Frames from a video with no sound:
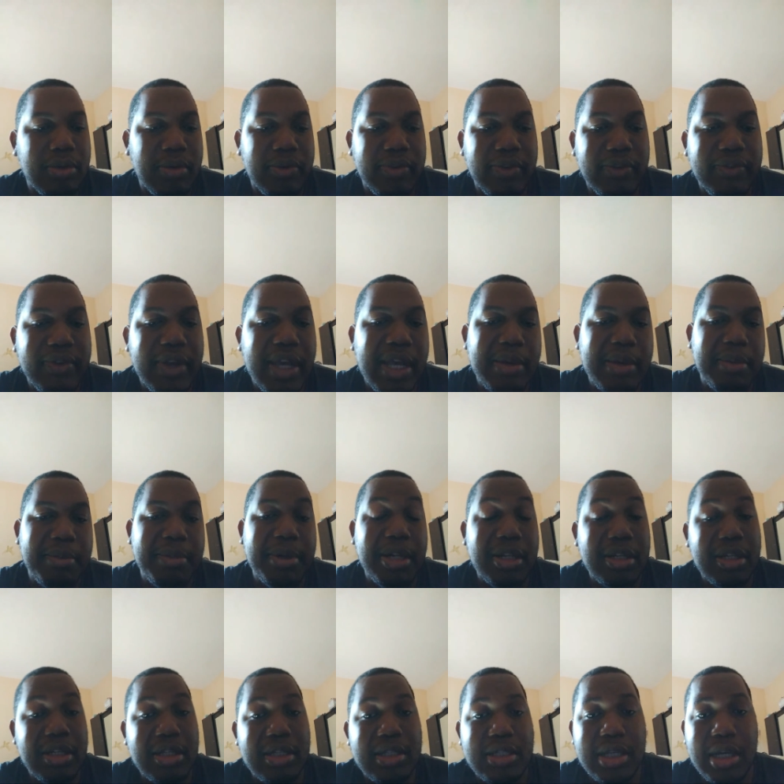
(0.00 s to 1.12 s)
to find the
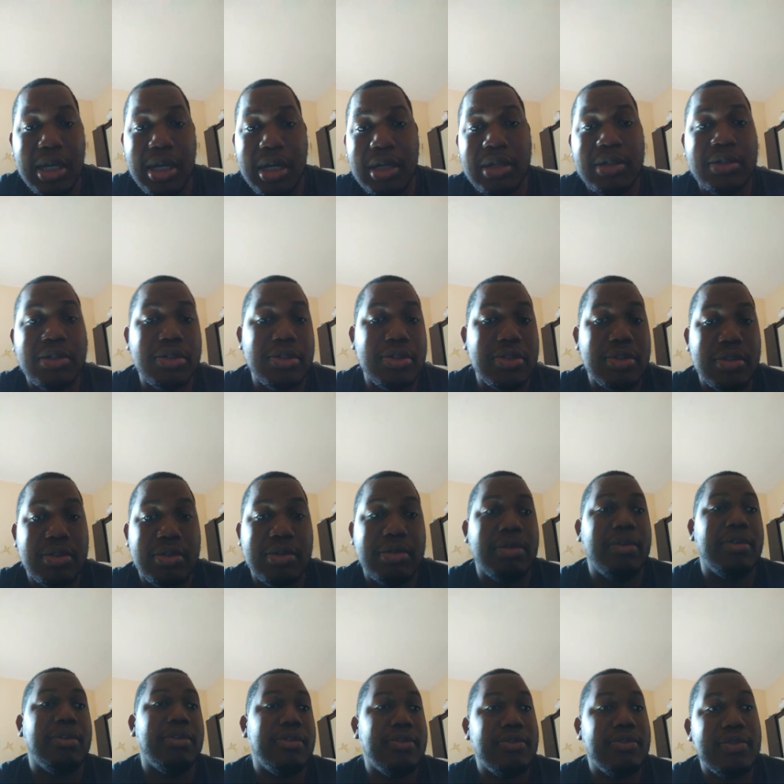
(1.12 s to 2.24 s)
melodies or just
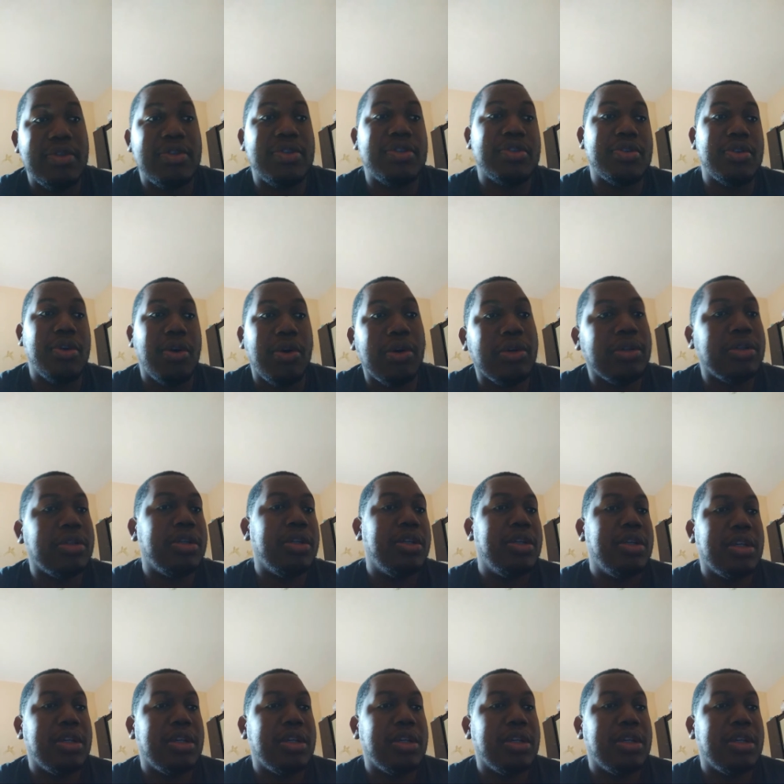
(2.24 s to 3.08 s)
the sound.